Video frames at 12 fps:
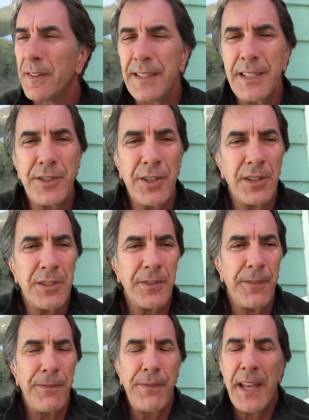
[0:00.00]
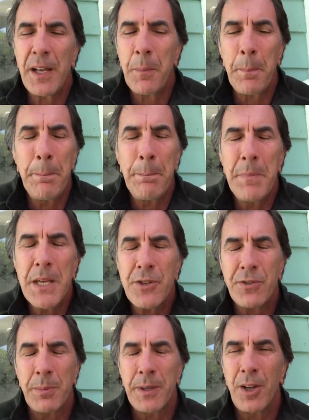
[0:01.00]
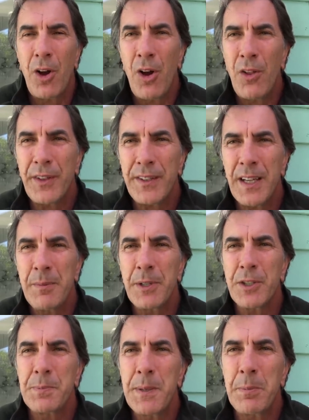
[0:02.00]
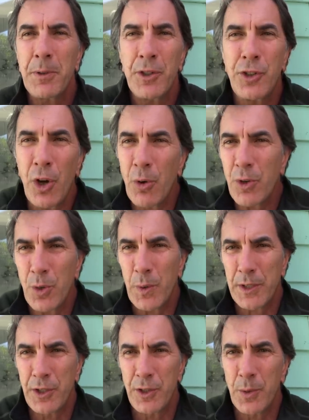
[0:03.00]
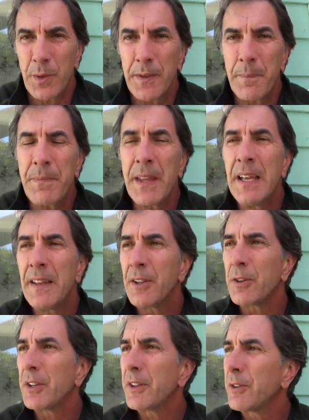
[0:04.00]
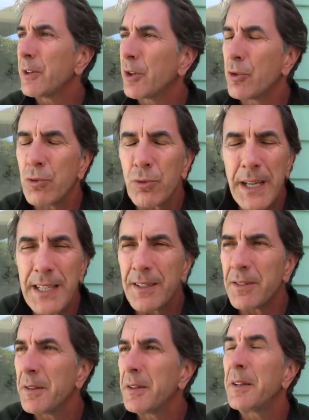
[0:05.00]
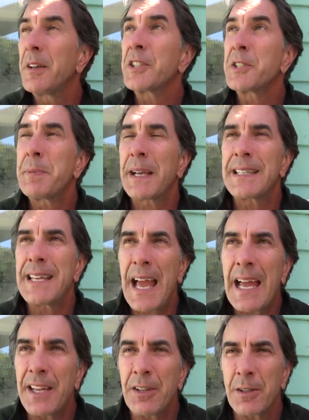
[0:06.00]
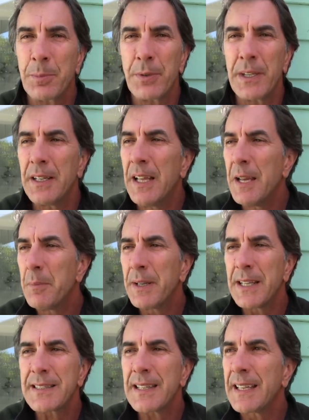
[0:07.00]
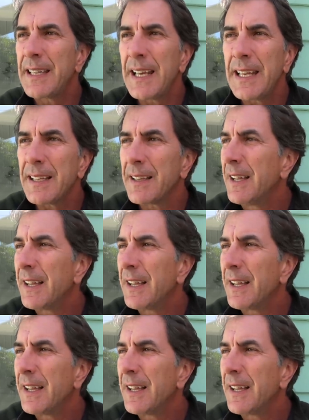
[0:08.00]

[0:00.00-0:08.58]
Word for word: These dogs fail miserably all the time because people don't know what to do with them. They're great, they're a spectacular breed, but it's like getting a